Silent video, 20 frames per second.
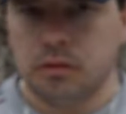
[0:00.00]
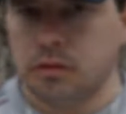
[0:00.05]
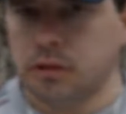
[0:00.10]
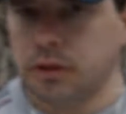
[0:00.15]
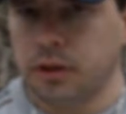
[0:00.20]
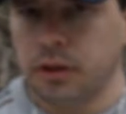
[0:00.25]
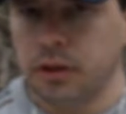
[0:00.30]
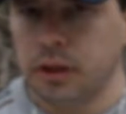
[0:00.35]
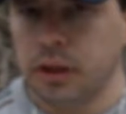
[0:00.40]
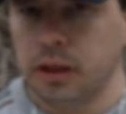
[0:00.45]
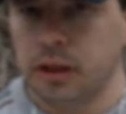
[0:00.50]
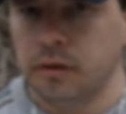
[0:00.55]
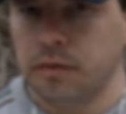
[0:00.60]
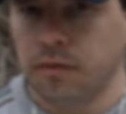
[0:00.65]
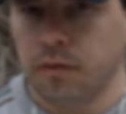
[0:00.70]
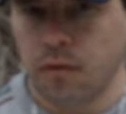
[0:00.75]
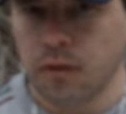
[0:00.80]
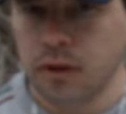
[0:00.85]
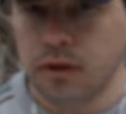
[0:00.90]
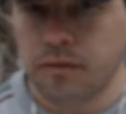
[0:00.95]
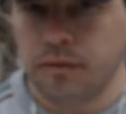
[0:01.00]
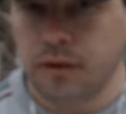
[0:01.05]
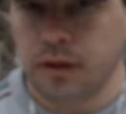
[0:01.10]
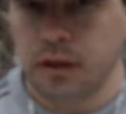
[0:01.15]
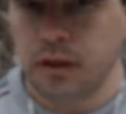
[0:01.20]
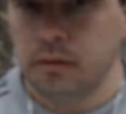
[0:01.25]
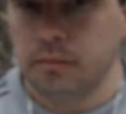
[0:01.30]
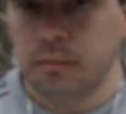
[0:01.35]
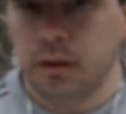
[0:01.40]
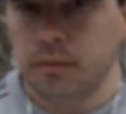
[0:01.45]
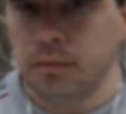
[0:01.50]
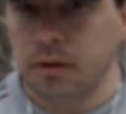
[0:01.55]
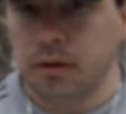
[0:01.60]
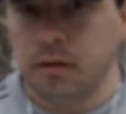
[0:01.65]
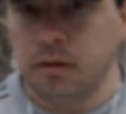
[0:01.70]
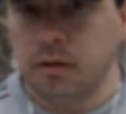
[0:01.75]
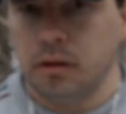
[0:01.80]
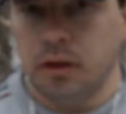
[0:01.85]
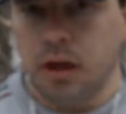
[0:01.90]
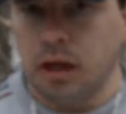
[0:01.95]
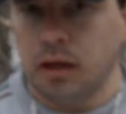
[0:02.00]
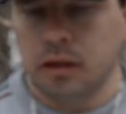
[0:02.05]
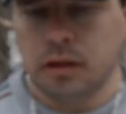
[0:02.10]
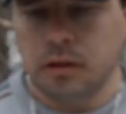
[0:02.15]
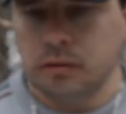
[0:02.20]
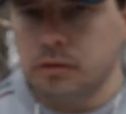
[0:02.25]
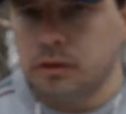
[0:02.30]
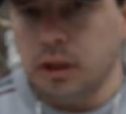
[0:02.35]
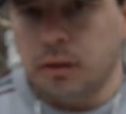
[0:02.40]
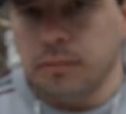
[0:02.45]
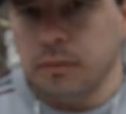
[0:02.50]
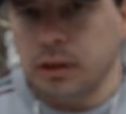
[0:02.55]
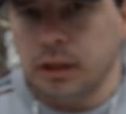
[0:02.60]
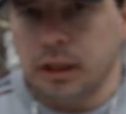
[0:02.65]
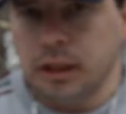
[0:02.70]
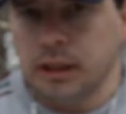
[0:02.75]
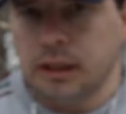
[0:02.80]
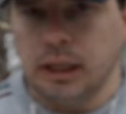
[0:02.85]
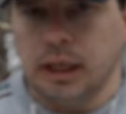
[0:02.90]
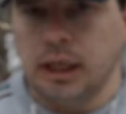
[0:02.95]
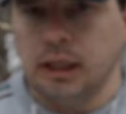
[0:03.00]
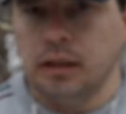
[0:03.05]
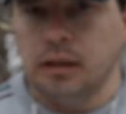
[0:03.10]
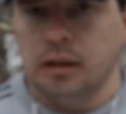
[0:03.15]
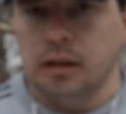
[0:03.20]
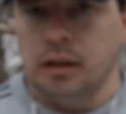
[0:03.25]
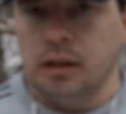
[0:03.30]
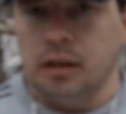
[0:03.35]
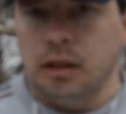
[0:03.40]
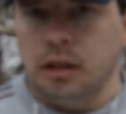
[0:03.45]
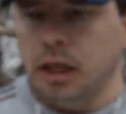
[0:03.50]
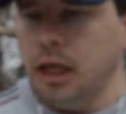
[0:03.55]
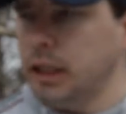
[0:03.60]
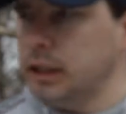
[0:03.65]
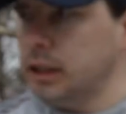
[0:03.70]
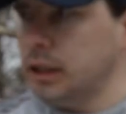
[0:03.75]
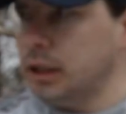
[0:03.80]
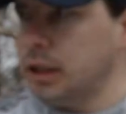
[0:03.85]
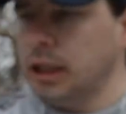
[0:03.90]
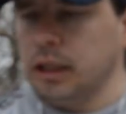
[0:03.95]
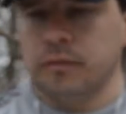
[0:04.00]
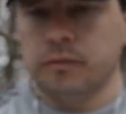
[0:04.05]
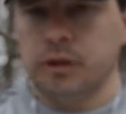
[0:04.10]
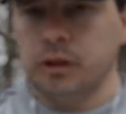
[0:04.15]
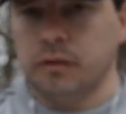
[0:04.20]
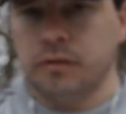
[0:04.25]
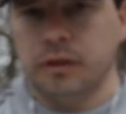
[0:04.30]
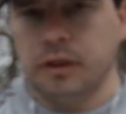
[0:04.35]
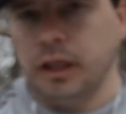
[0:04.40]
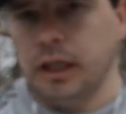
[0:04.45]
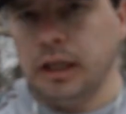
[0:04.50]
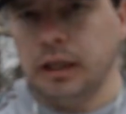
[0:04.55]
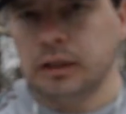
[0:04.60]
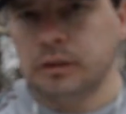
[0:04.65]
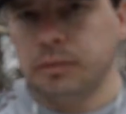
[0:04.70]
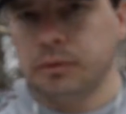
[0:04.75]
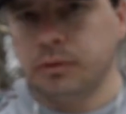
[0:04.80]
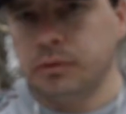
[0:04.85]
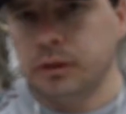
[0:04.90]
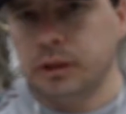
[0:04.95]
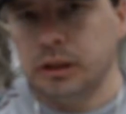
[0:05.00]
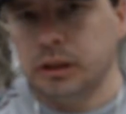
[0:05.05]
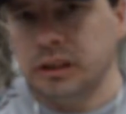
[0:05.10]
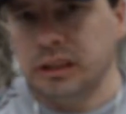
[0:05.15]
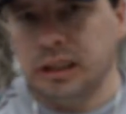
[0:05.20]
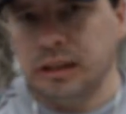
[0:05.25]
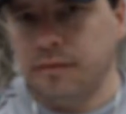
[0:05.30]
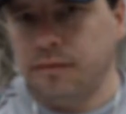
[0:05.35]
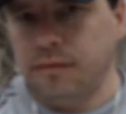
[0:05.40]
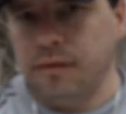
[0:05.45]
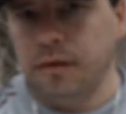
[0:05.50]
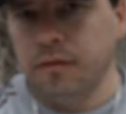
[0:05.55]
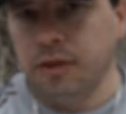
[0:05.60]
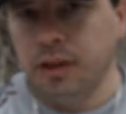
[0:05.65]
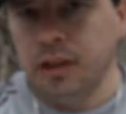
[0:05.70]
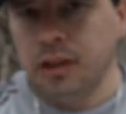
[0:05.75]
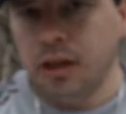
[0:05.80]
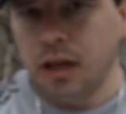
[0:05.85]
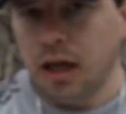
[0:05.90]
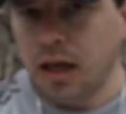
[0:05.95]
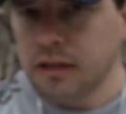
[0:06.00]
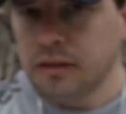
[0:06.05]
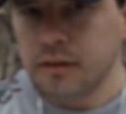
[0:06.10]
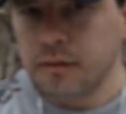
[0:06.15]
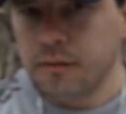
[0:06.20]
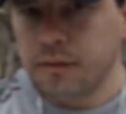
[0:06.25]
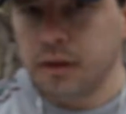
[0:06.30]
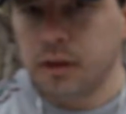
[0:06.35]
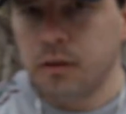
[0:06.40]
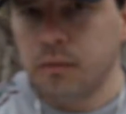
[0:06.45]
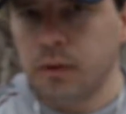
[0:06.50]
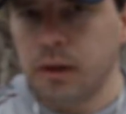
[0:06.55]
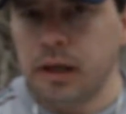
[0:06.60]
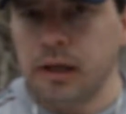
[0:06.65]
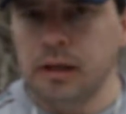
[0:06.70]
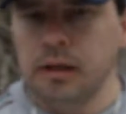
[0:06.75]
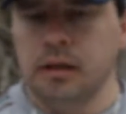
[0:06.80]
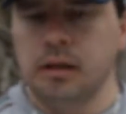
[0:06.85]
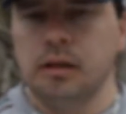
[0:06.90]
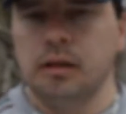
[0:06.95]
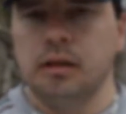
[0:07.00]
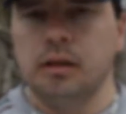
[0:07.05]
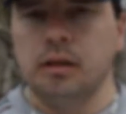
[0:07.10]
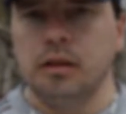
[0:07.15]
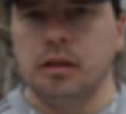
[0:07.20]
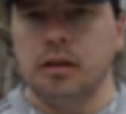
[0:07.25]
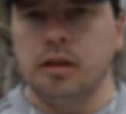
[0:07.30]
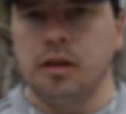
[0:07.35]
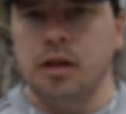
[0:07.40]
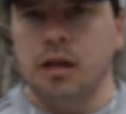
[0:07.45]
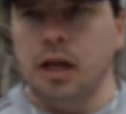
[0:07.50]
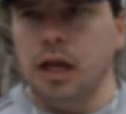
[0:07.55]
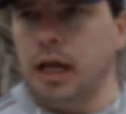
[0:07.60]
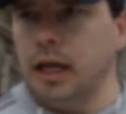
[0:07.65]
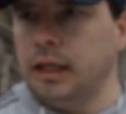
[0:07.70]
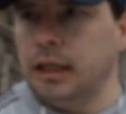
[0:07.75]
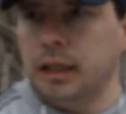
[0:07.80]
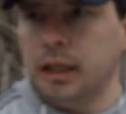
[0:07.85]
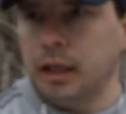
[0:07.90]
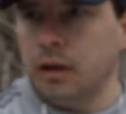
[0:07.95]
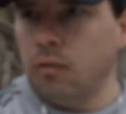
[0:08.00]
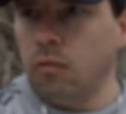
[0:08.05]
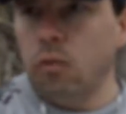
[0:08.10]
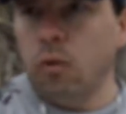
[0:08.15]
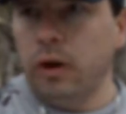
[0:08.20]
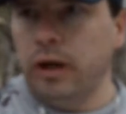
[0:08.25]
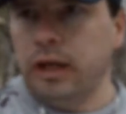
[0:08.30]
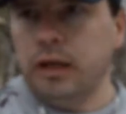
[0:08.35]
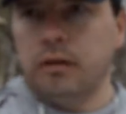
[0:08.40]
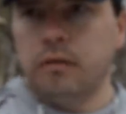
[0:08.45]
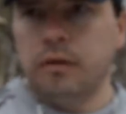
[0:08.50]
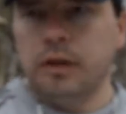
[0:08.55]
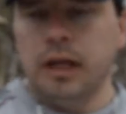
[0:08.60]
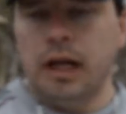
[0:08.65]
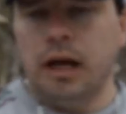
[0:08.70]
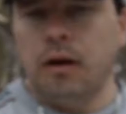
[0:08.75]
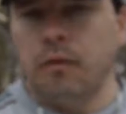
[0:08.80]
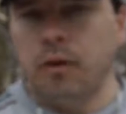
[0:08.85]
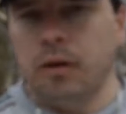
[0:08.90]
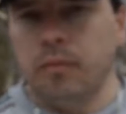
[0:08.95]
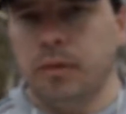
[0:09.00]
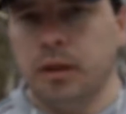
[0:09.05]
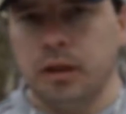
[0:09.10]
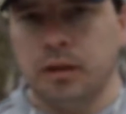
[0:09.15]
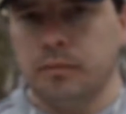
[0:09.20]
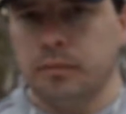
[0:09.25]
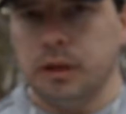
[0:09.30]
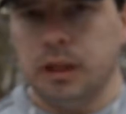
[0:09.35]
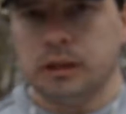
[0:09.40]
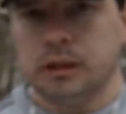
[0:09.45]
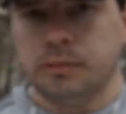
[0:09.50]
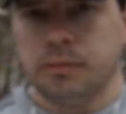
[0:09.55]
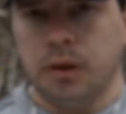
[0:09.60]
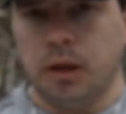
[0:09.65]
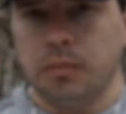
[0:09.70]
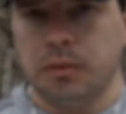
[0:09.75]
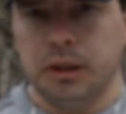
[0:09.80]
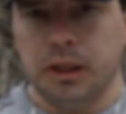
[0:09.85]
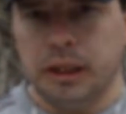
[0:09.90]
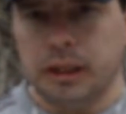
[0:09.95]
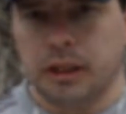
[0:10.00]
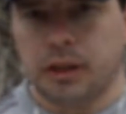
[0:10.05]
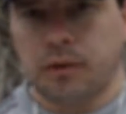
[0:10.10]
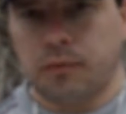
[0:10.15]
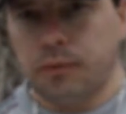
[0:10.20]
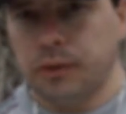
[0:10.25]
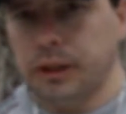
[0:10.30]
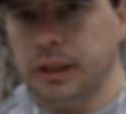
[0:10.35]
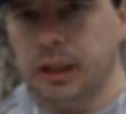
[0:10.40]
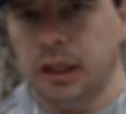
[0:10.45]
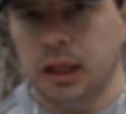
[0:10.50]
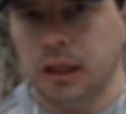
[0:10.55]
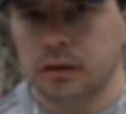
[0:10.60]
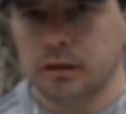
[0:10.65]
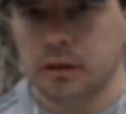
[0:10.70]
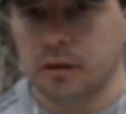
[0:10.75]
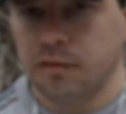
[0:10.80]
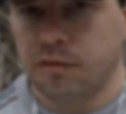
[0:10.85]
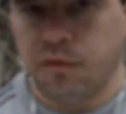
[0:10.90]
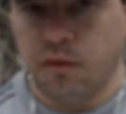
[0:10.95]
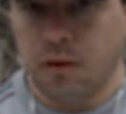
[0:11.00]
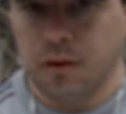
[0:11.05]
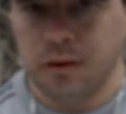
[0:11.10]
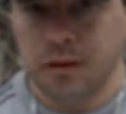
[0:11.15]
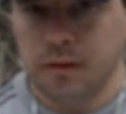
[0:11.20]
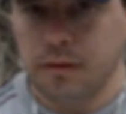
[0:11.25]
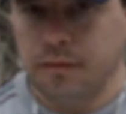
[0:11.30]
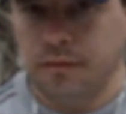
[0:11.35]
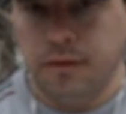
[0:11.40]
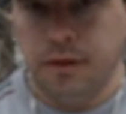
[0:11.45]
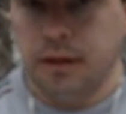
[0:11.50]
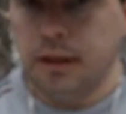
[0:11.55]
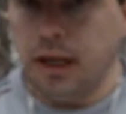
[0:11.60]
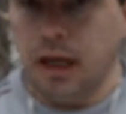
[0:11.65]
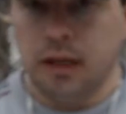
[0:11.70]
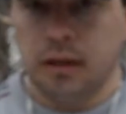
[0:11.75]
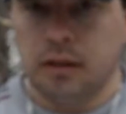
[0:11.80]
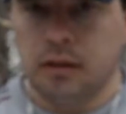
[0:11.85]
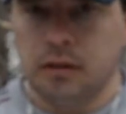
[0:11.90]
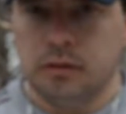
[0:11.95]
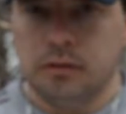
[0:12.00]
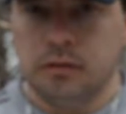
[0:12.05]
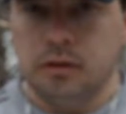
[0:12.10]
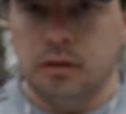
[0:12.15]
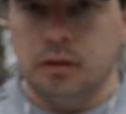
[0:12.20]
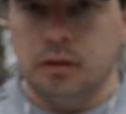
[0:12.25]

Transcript: 30 to 40 feet, maybe, I don't know, something like that. And then the laneway over there is between like 50 to 100 feet away. And then like way over that way, I mean, it's probably like 300, 400 feet, I don't know.